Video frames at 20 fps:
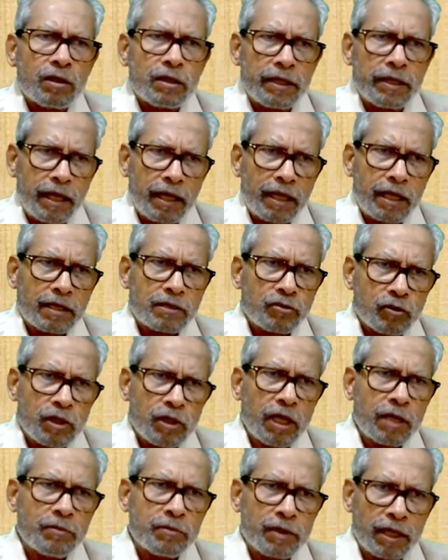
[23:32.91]
Here
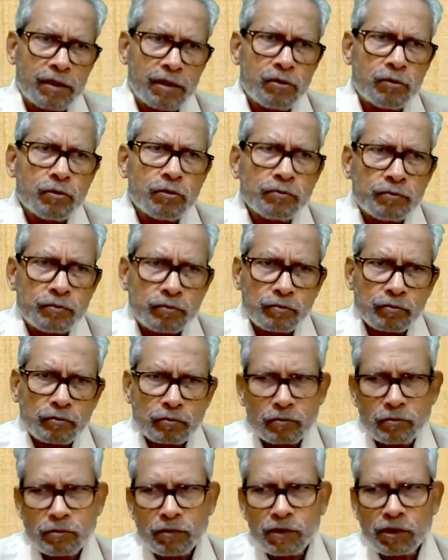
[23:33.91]
actually I am trying to
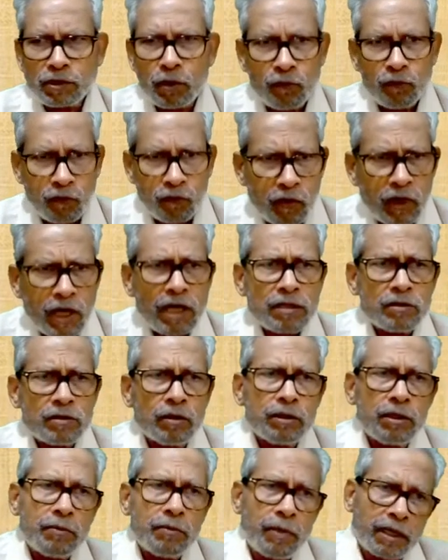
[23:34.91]
focus
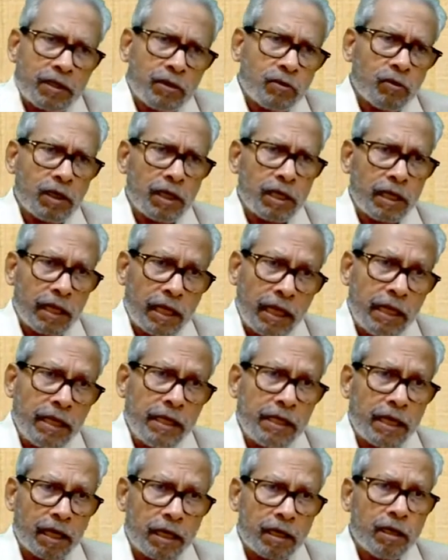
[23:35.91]
on the particular
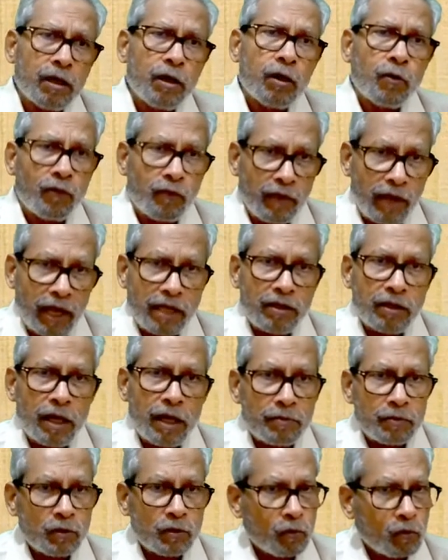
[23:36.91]
area where you
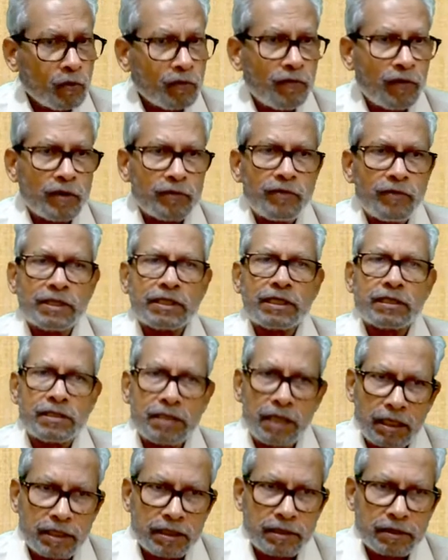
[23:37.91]
have to go for further
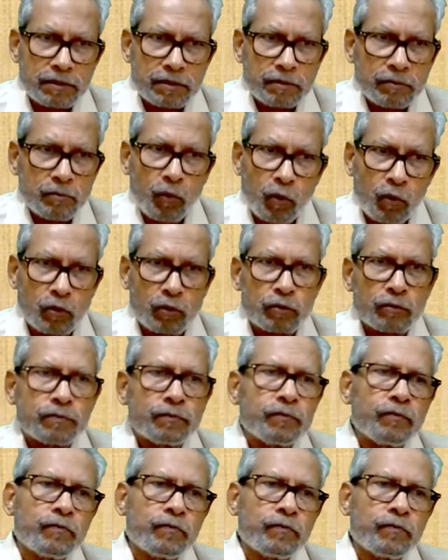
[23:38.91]
studies more.